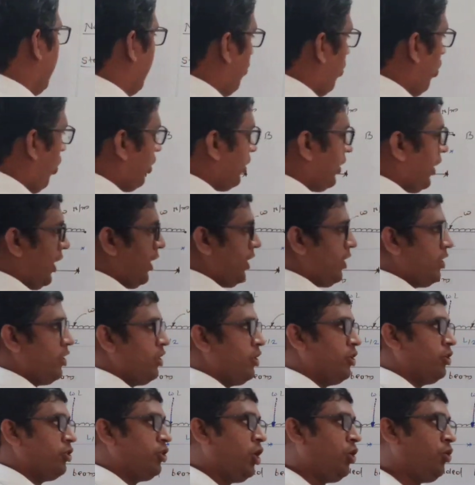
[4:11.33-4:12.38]
For
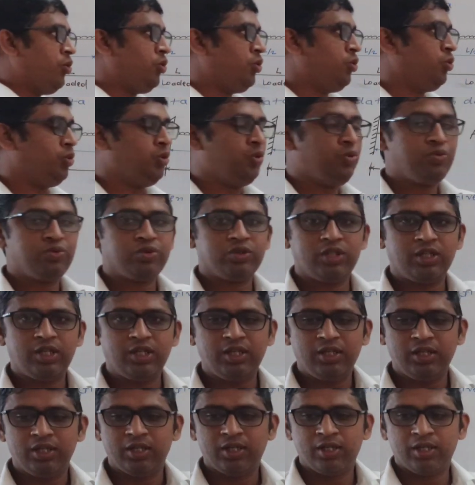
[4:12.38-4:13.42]
that, you have to use
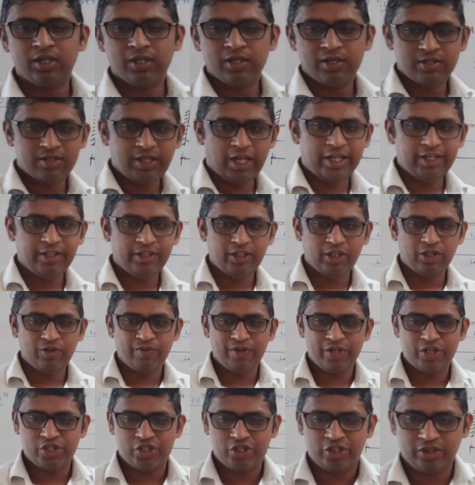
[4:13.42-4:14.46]
the sign
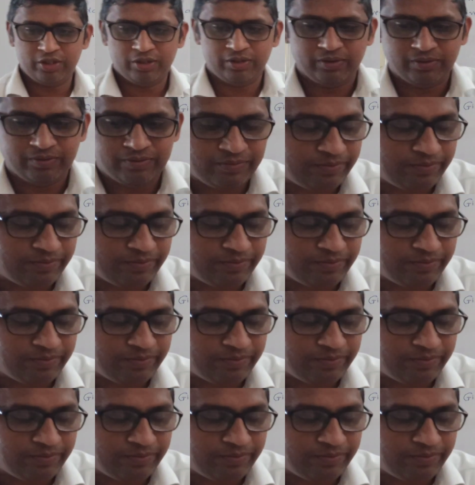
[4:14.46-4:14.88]
convention.